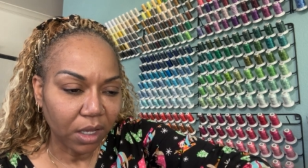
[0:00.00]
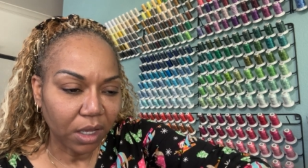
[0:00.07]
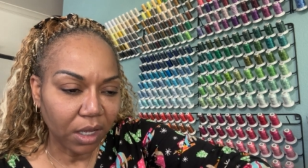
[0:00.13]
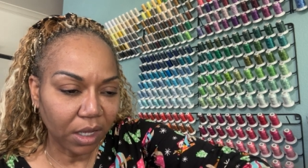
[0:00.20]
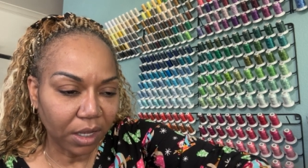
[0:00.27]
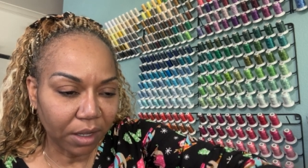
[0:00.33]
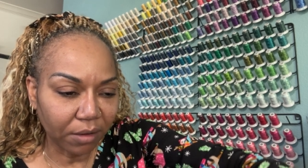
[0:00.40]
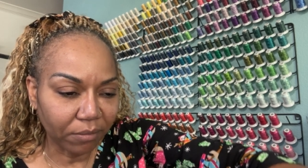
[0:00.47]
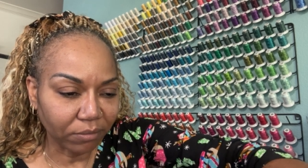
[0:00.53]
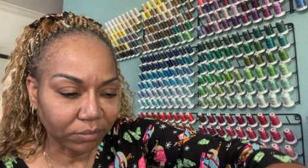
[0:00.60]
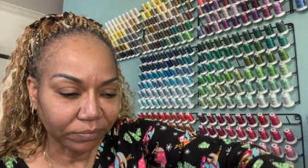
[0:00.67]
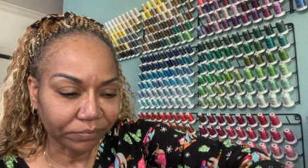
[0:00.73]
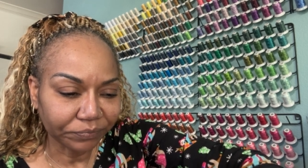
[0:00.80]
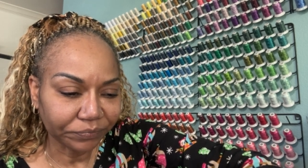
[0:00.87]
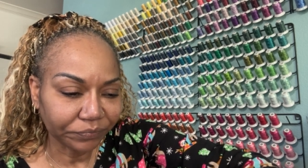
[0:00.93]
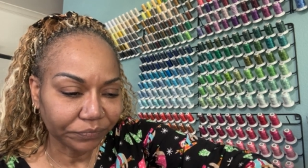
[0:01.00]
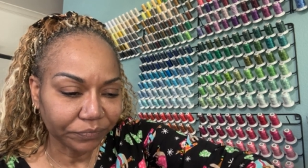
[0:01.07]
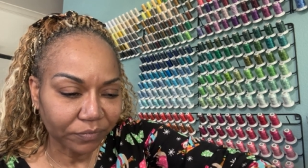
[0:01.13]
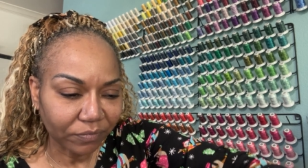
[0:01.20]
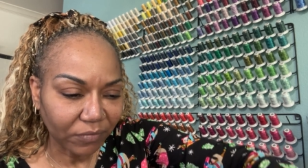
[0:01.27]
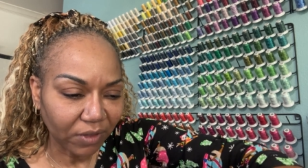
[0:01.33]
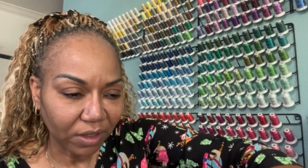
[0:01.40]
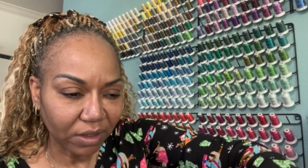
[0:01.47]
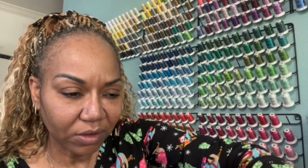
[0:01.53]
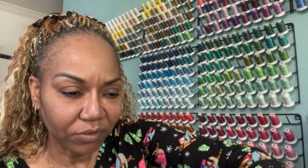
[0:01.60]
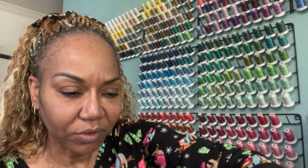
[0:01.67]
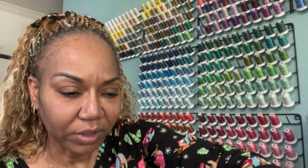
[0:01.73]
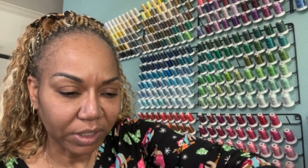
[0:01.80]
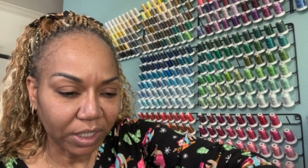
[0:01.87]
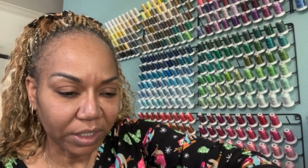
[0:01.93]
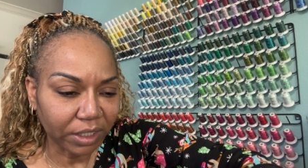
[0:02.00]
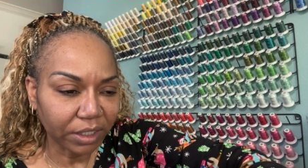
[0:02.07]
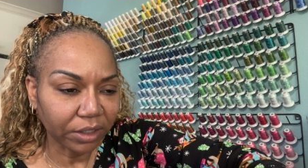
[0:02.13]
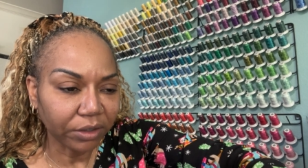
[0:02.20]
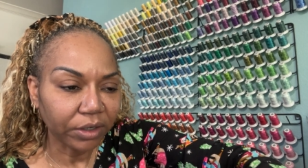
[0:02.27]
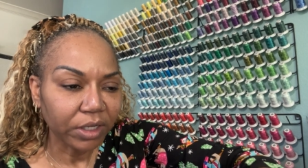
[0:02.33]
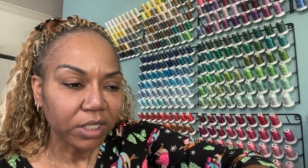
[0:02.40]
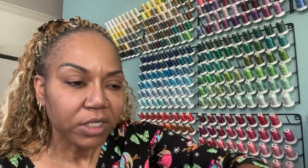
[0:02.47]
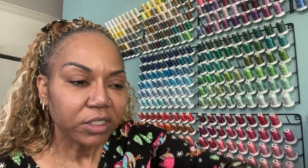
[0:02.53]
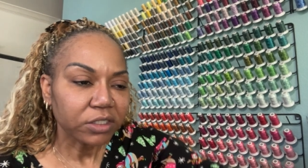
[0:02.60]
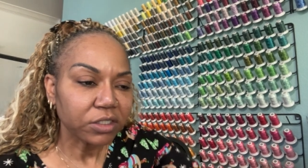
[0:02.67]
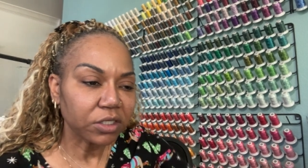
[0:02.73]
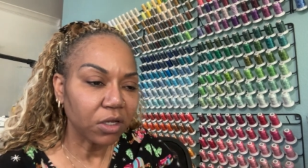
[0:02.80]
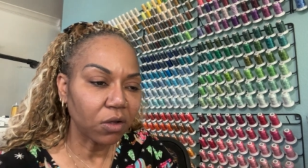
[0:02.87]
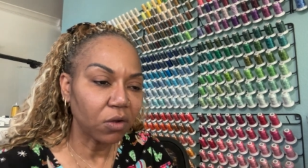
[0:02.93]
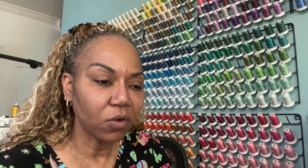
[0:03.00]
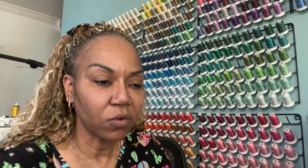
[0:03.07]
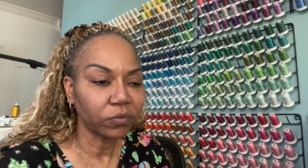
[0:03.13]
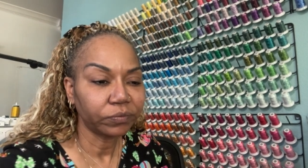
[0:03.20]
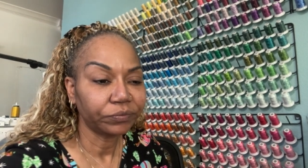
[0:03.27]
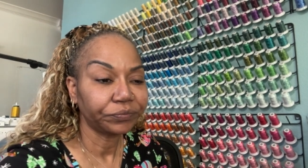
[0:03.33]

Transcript: Go on out of here. So